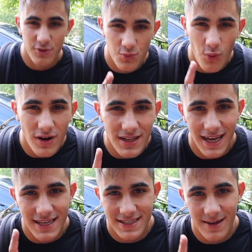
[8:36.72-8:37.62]
there's one
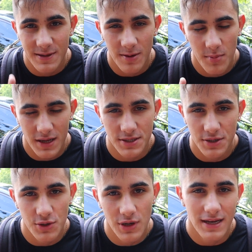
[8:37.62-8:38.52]
last step that I'm about to
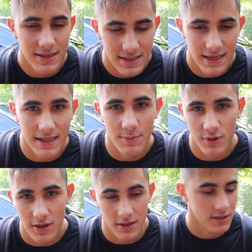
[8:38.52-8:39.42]
show you guys, and then we're done.